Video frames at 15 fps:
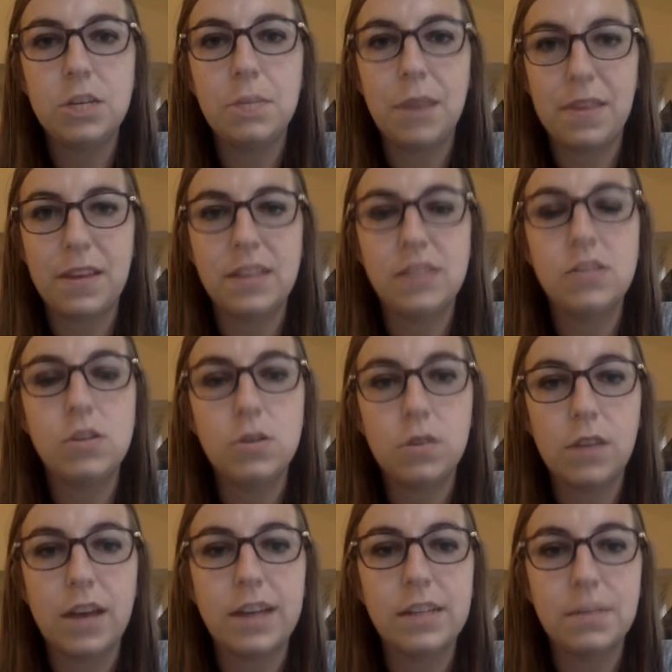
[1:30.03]
methods
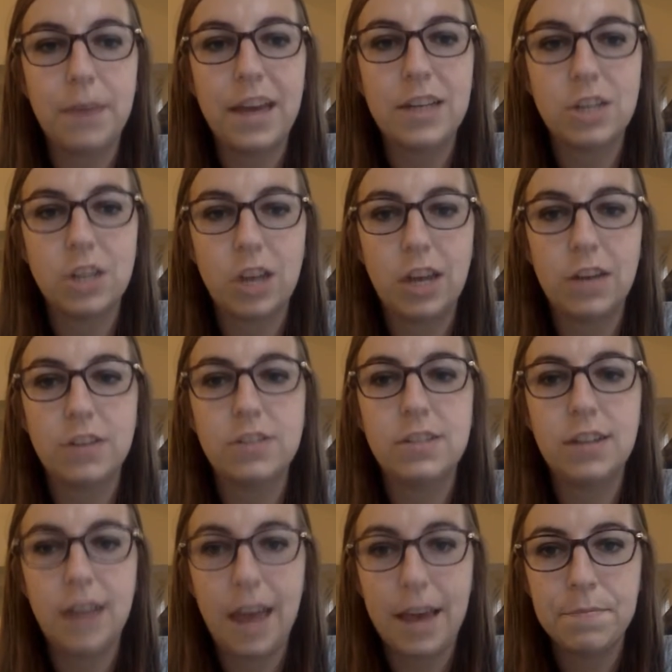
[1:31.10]
utilized by educators
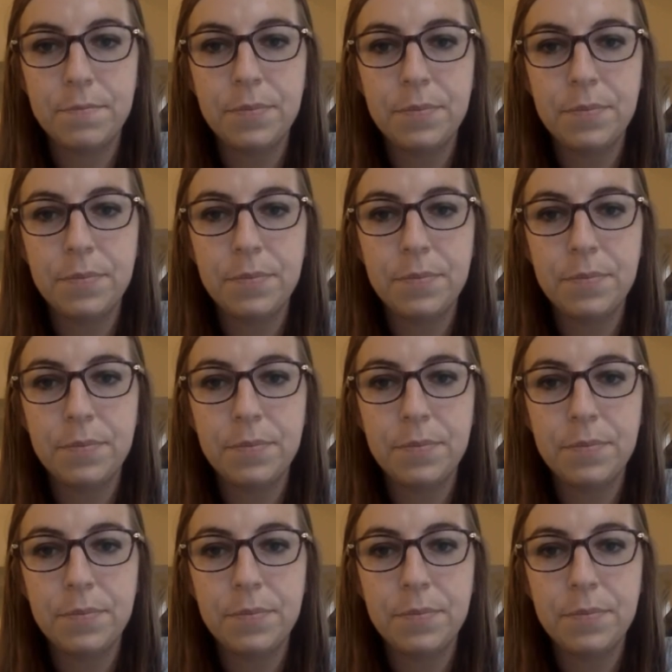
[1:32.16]
today.